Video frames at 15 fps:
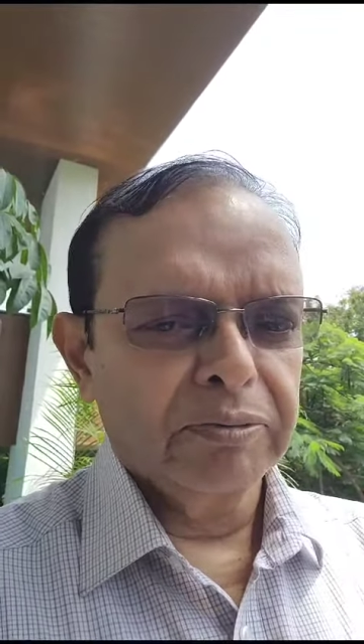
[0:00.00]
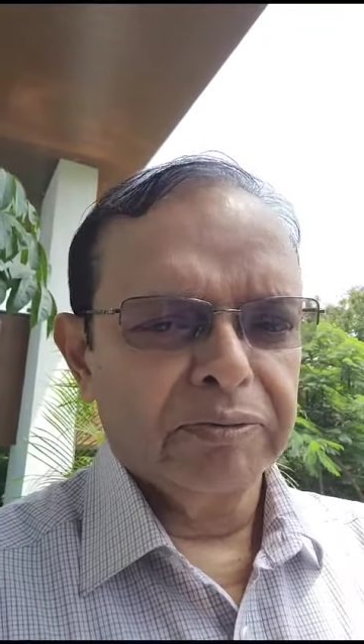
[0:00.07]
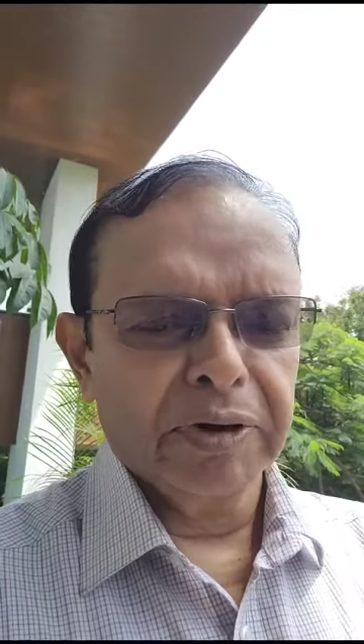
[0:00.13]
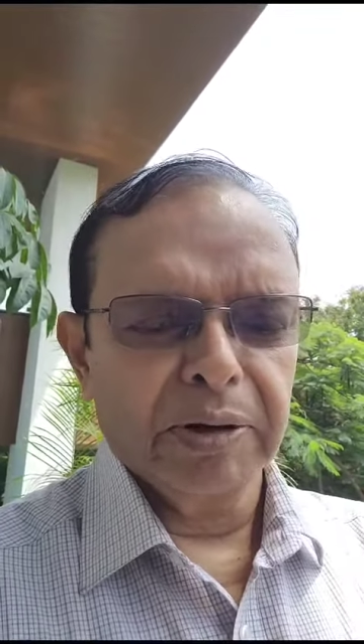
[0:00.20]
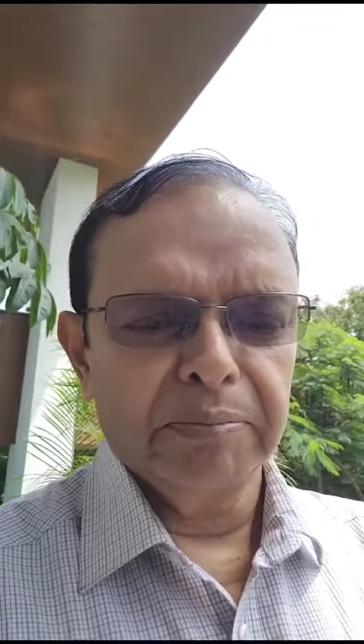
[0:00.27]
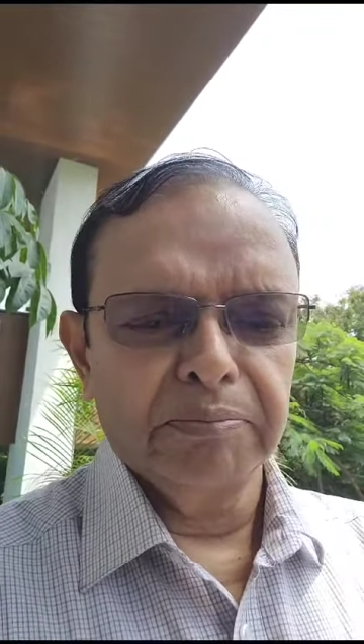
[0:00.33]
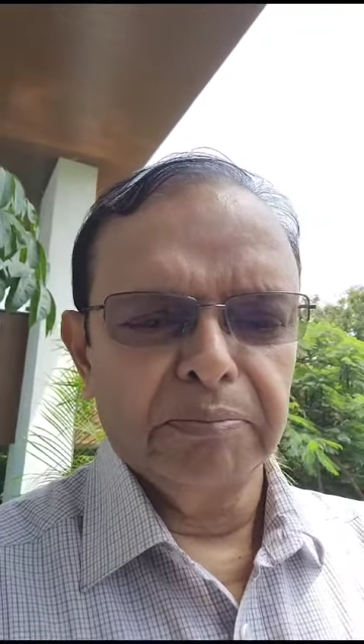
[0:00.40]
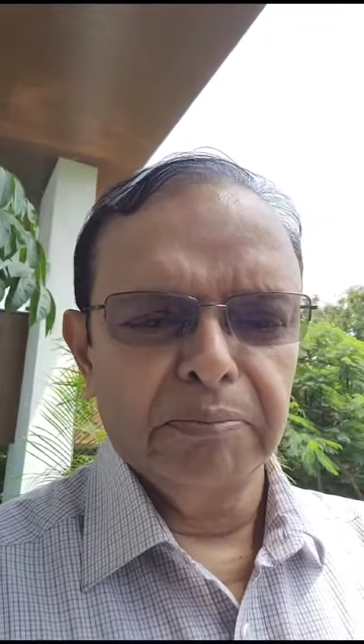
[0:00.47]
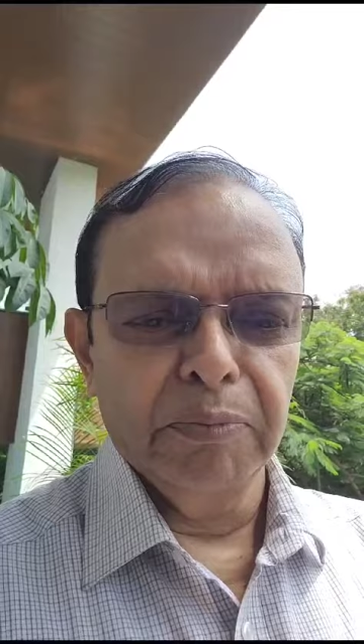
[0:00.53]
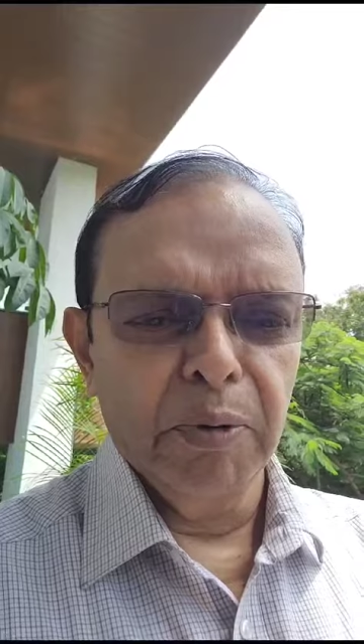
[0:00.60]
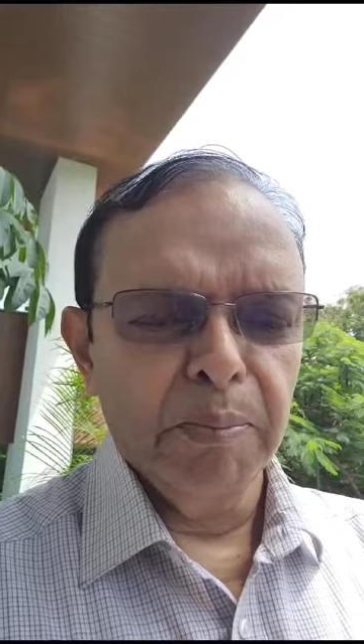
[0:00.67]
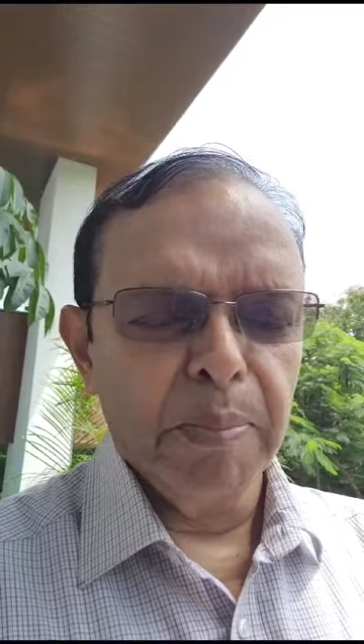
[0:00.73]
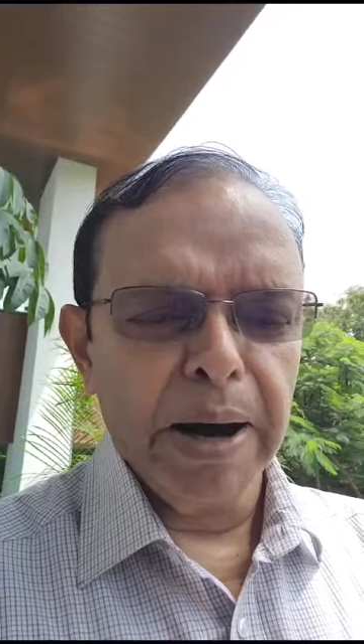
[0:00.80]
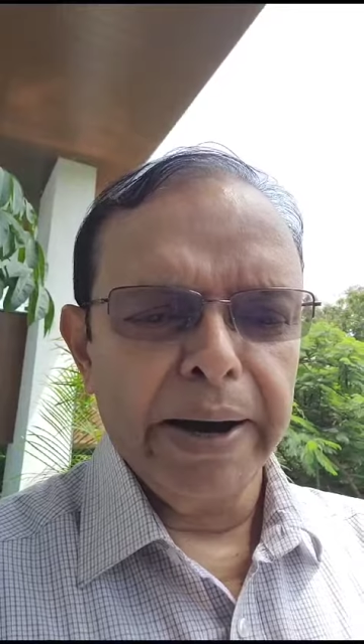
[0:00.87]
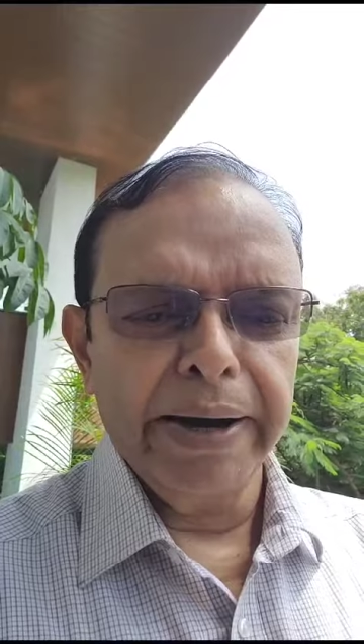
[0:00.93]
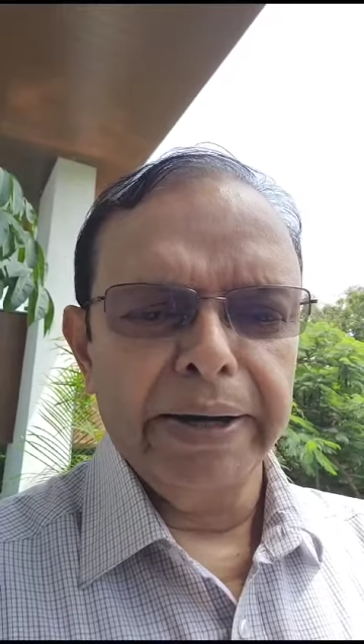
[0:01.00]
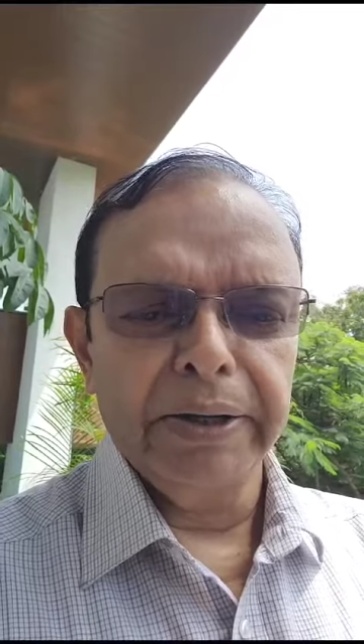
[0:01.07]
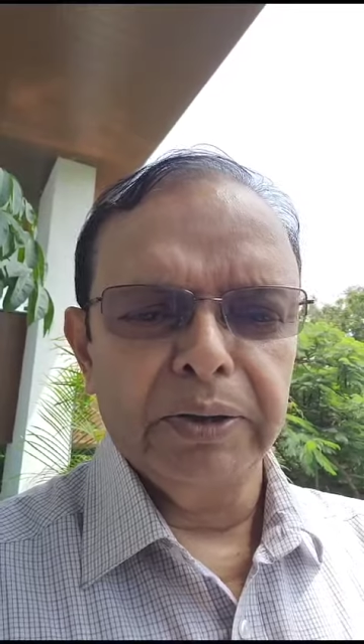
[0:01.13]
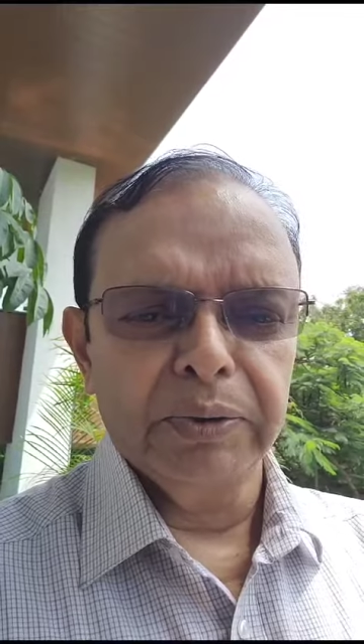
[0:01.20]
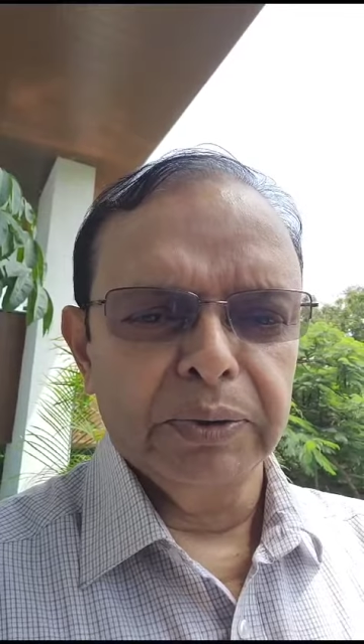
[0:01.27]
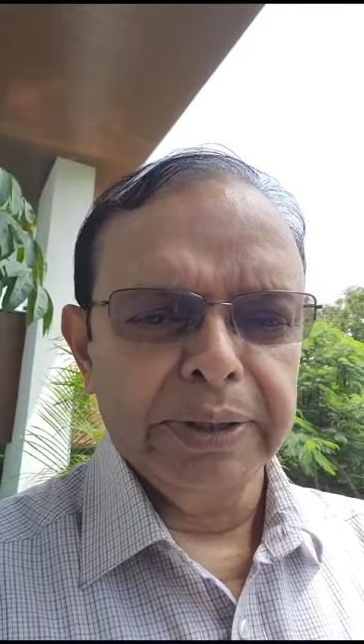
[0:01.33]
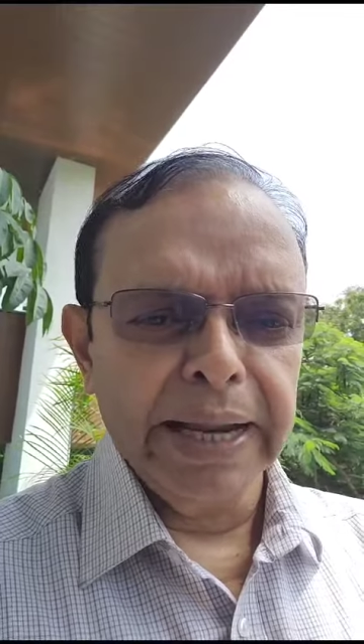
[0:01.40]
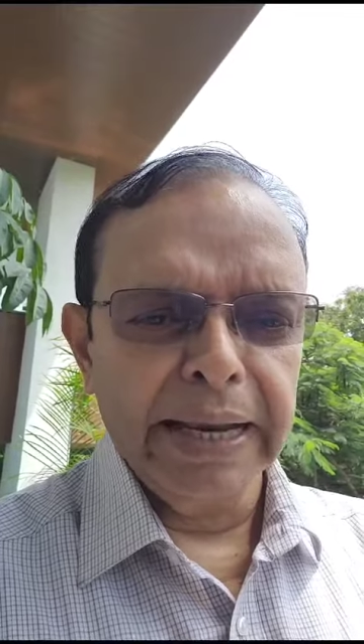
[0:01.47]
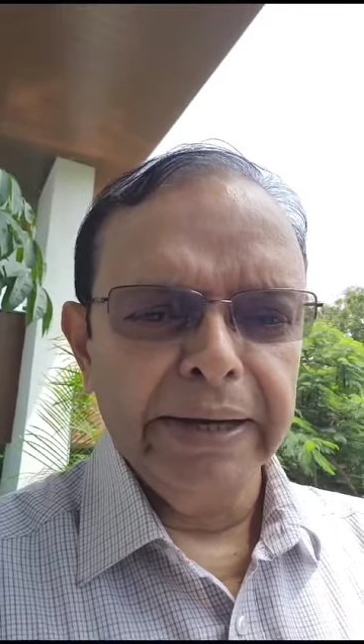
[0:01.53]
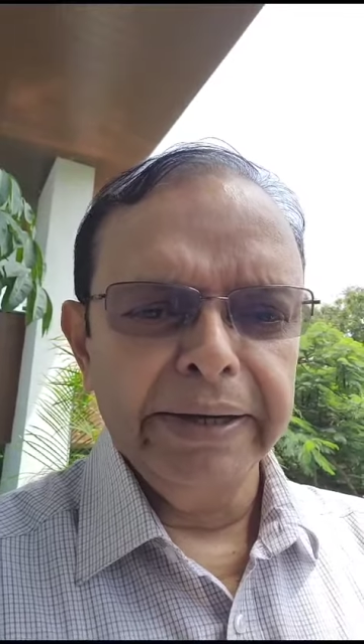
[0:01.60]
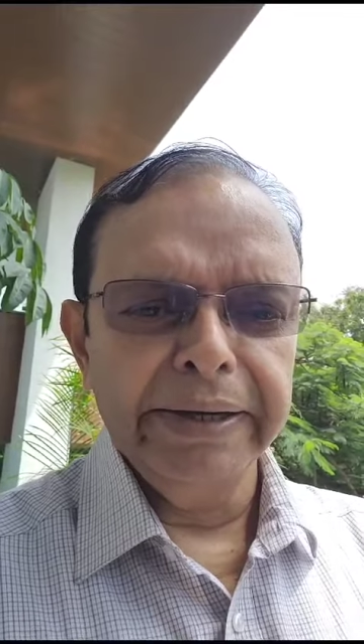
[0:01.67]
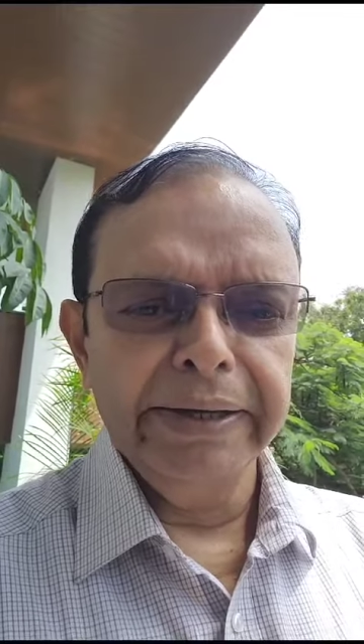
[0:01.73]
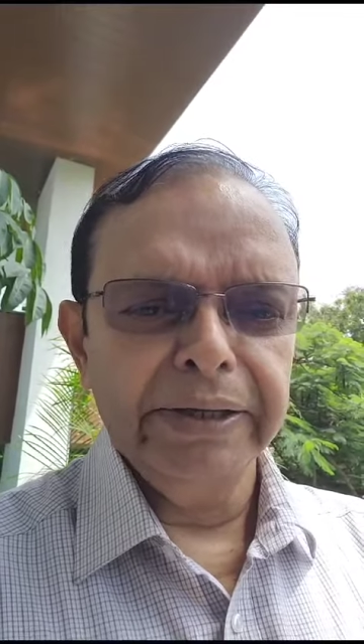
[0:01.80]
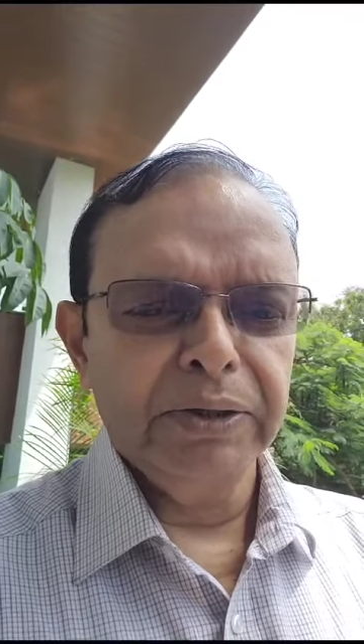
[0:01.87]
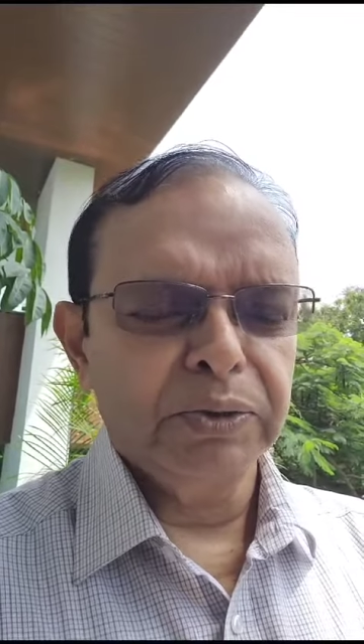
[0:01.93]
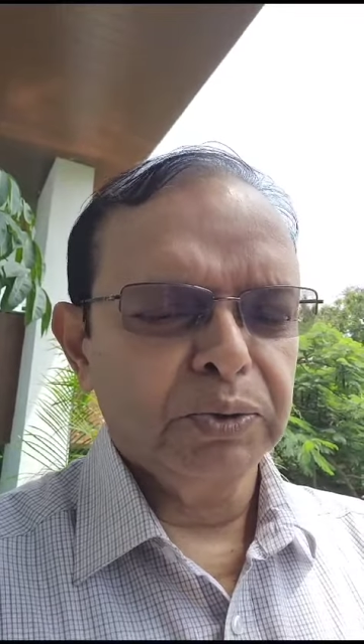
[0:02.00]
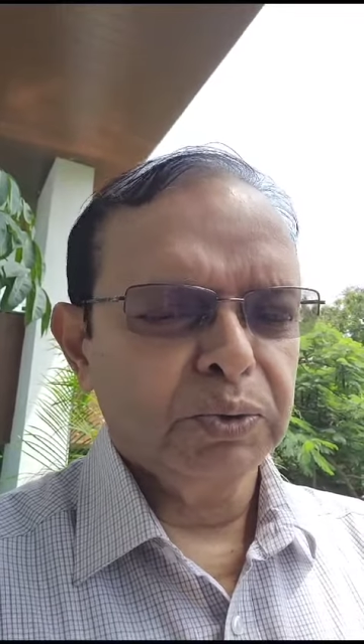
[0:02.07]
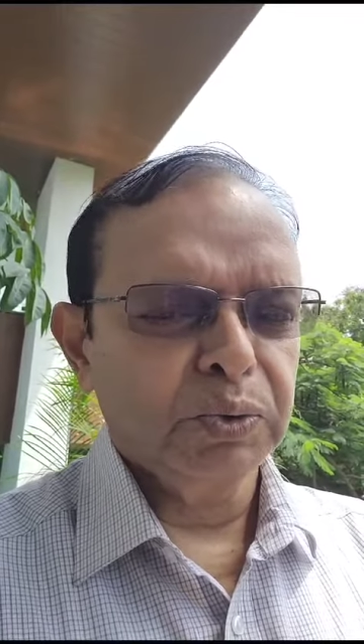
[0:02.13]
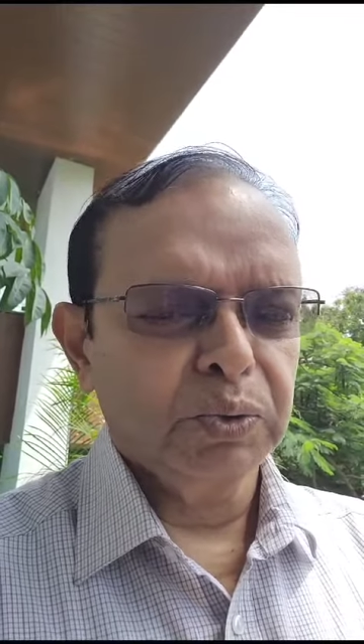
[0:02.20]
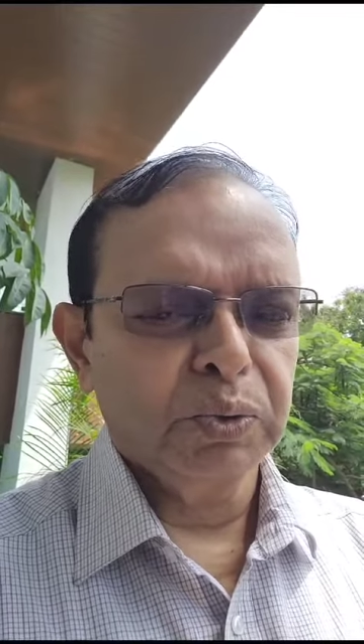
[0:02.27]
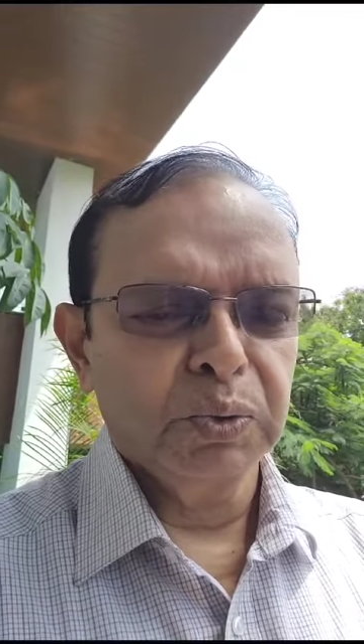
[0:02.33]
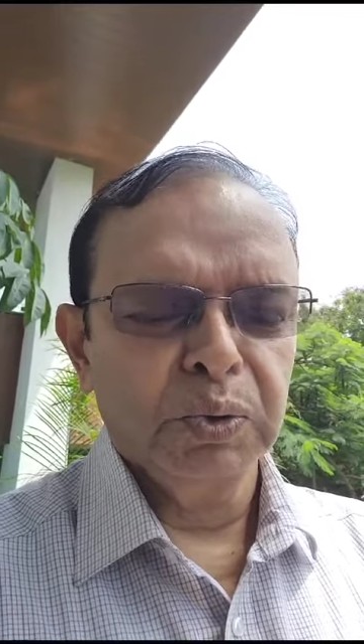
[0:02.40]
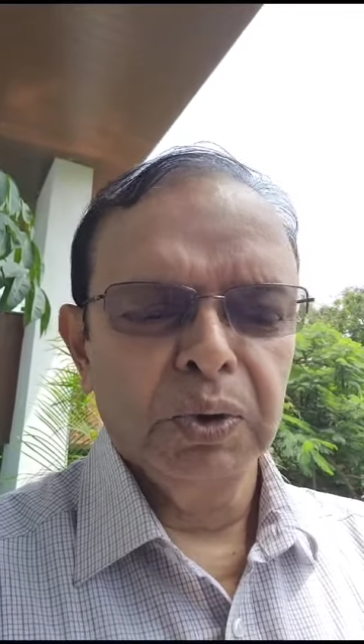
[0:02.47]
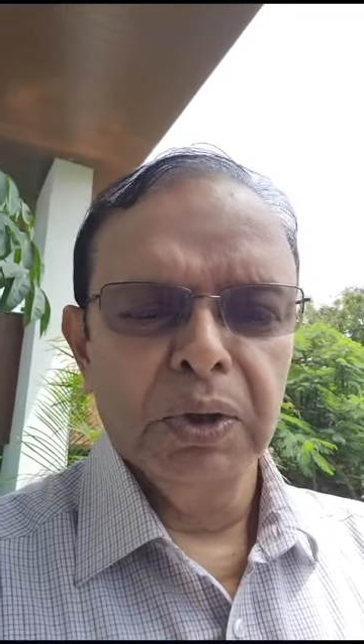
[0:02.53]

from Mumbai to Delhi to